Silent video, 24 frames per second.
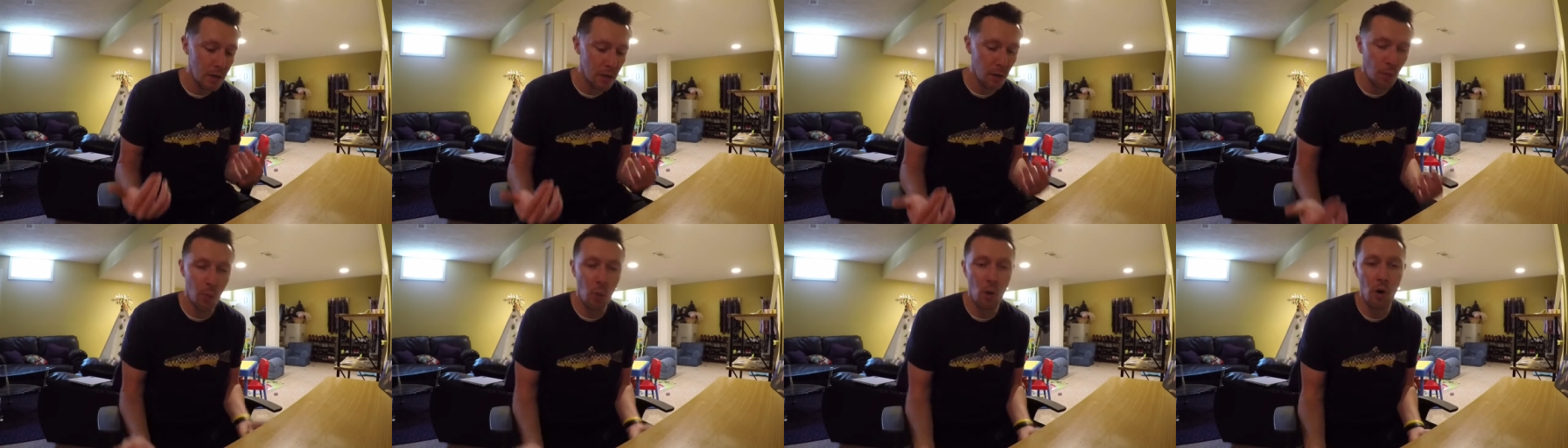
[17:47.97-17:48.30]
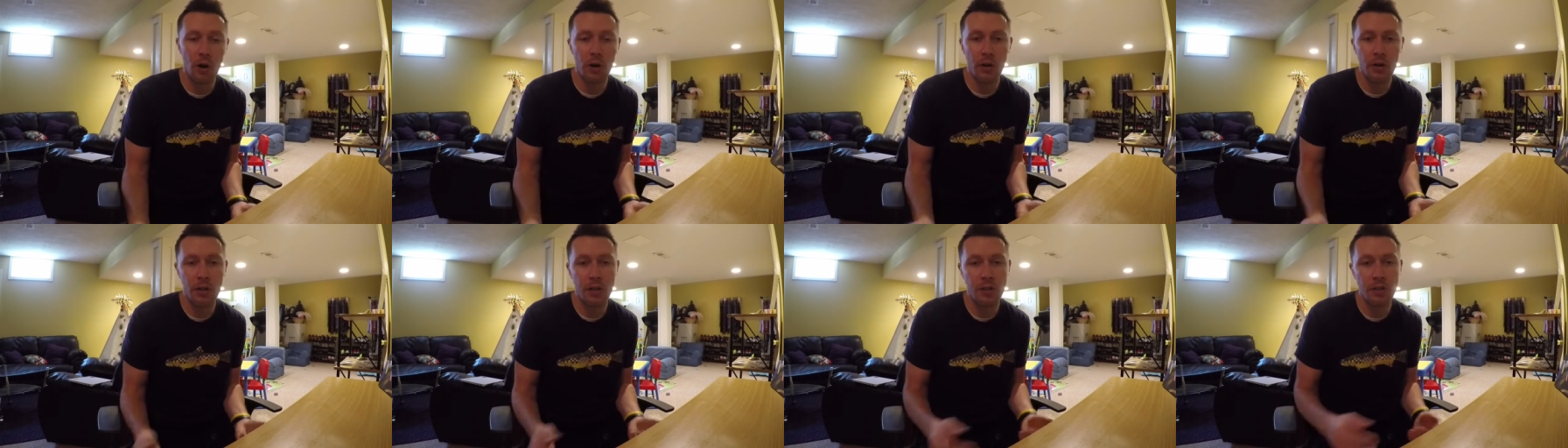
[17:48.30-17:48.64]
the
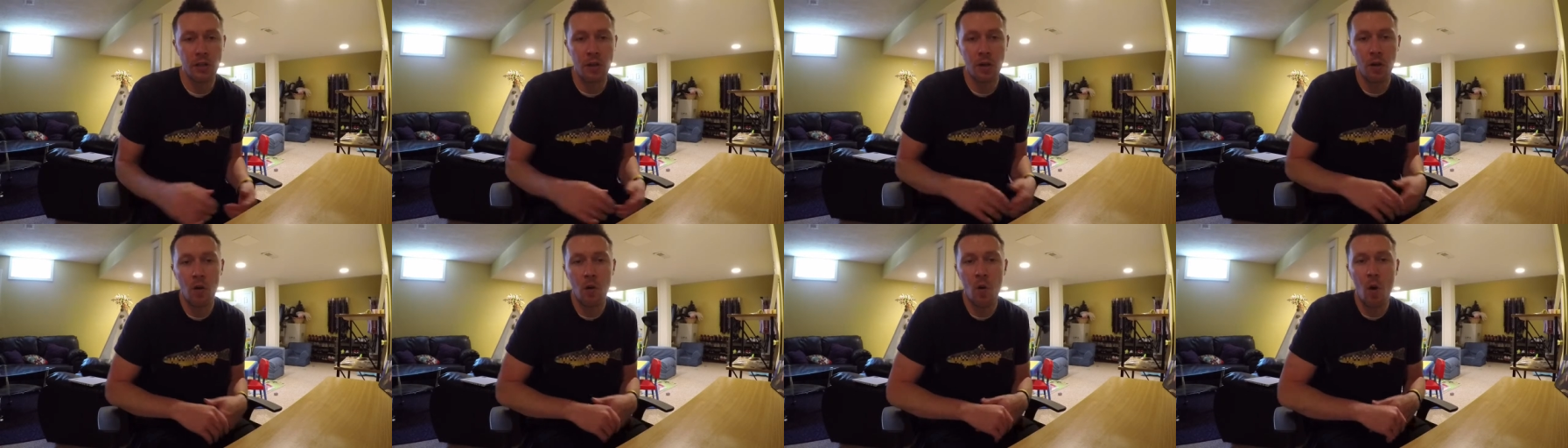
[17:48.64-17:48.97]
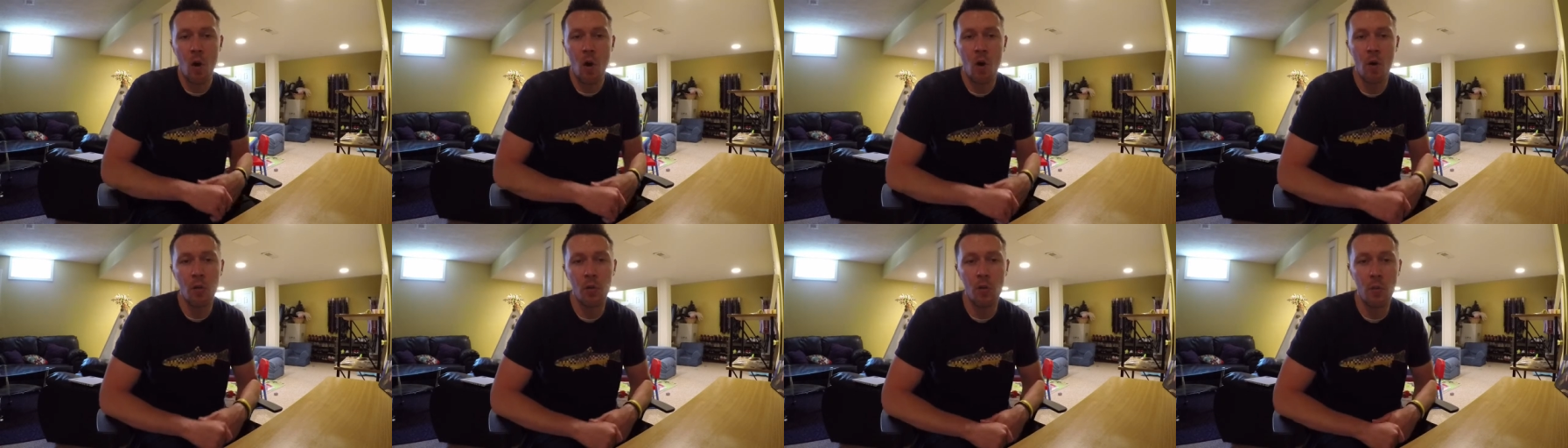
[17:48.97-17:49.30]
water doesn't go
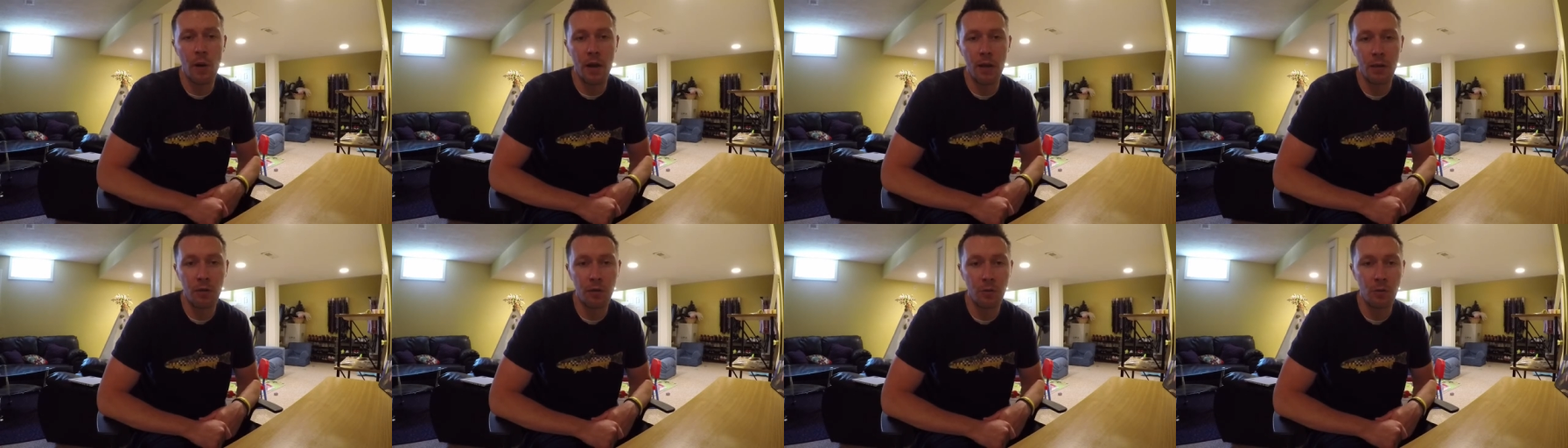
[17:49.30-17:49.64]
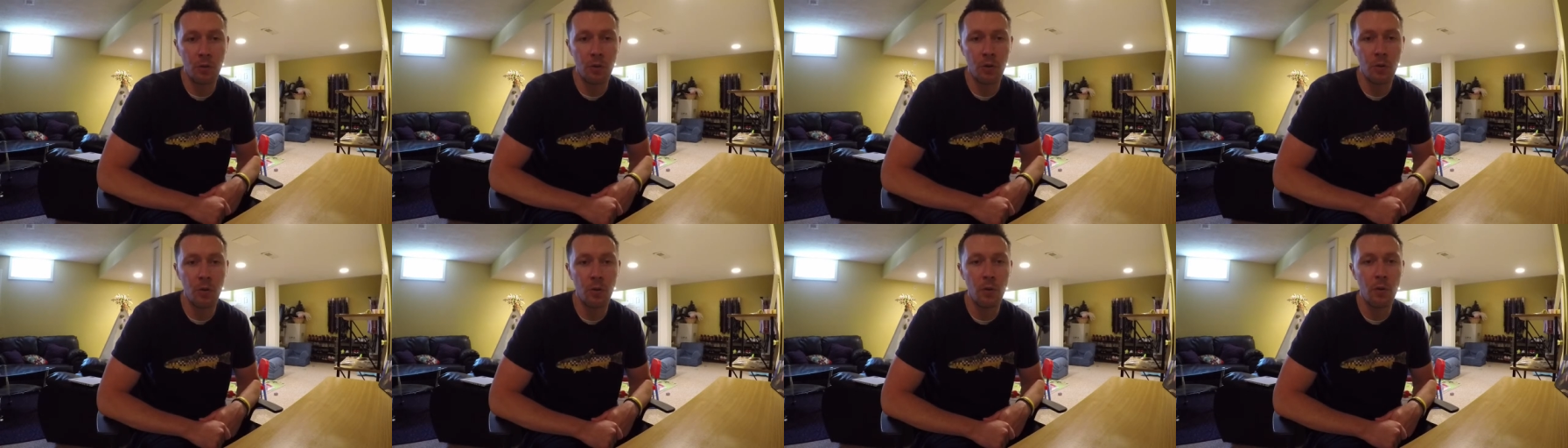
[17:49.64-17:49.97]
all the way
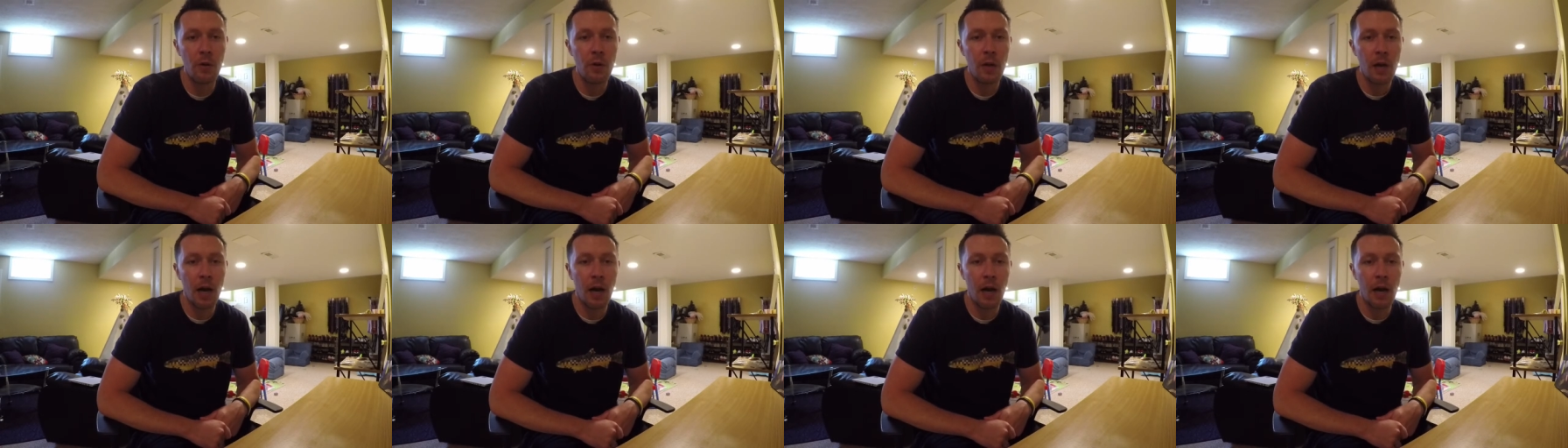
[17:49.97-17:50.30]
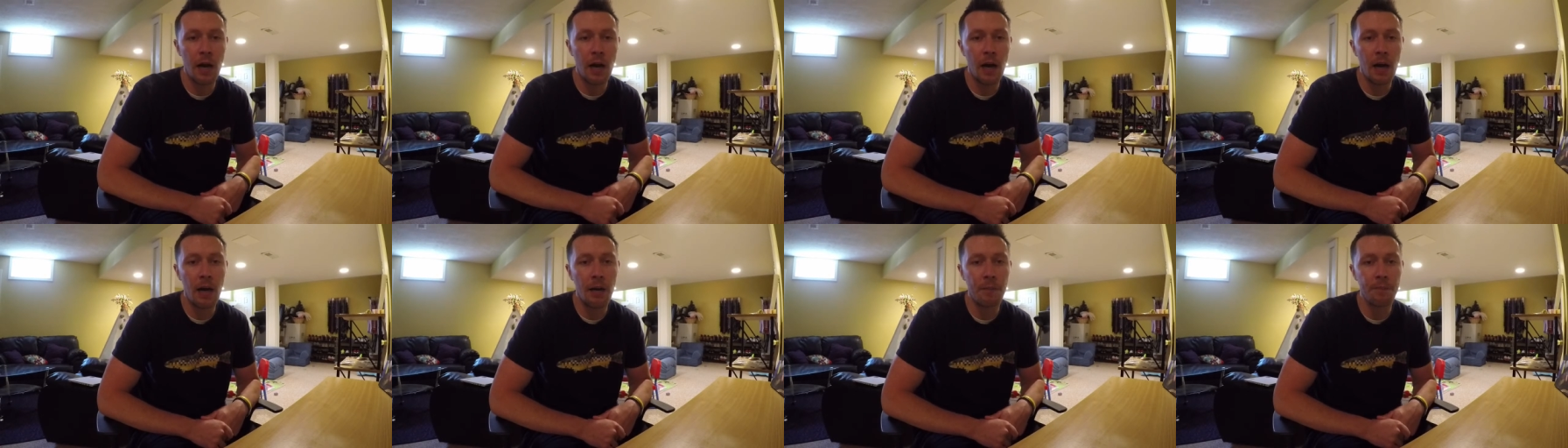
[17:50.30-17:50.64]
through
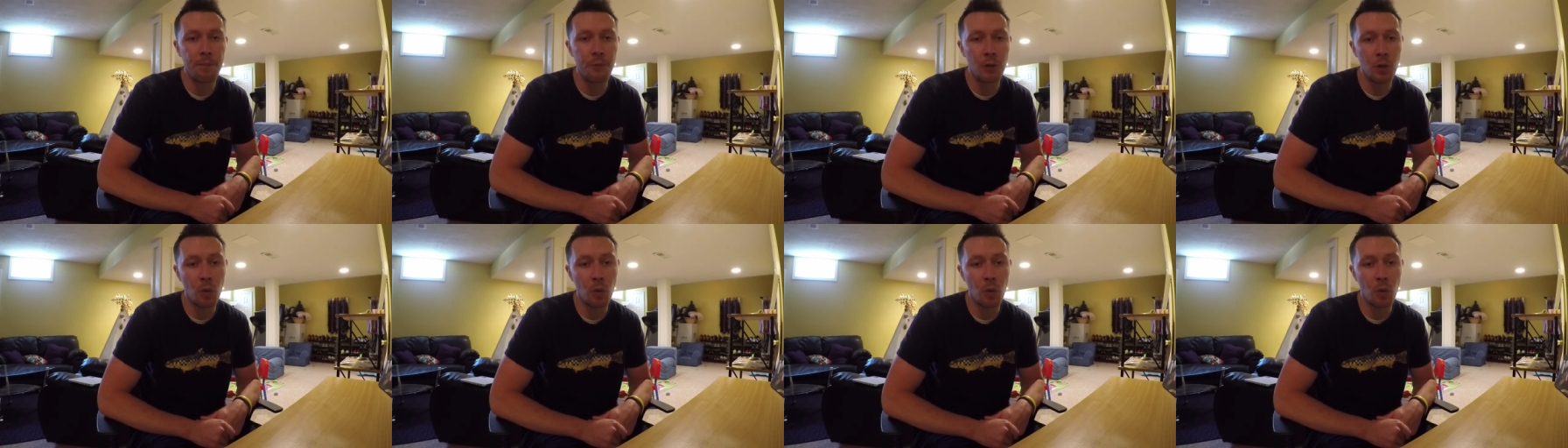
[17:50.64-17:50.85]
um,